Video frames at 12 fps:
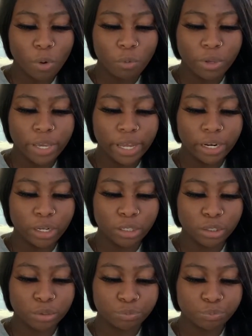we got
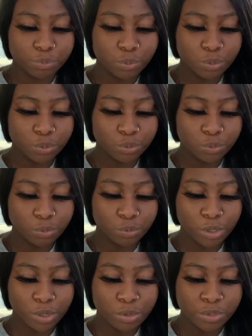a
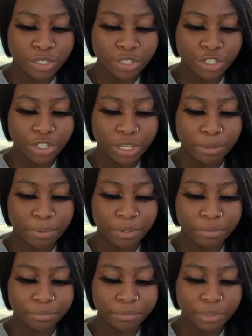rose ship
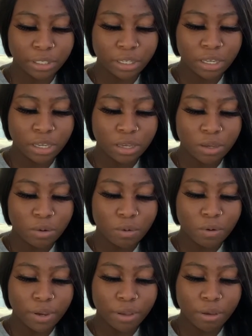
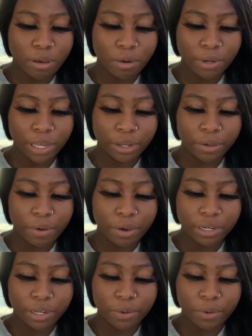oil, we got a
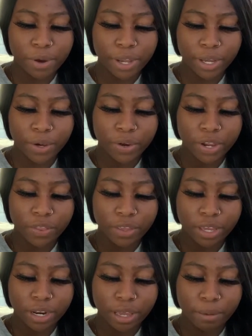coconut oil, and
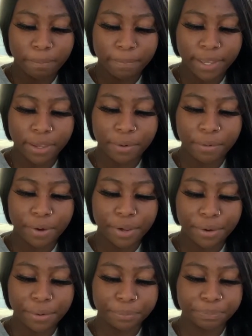then a mint
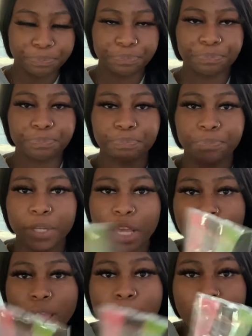oil.
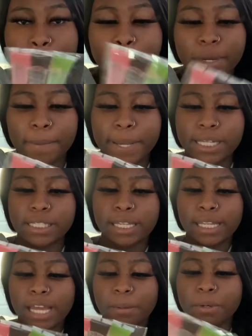But
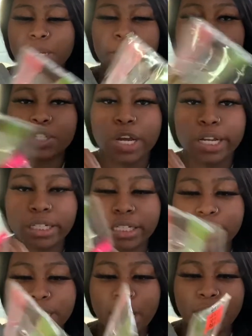basically, I'm going to be trying
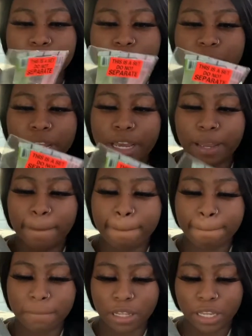this out today,
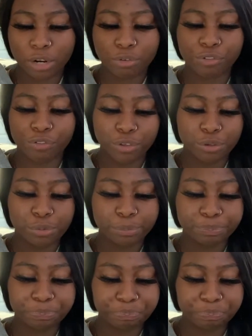like a review.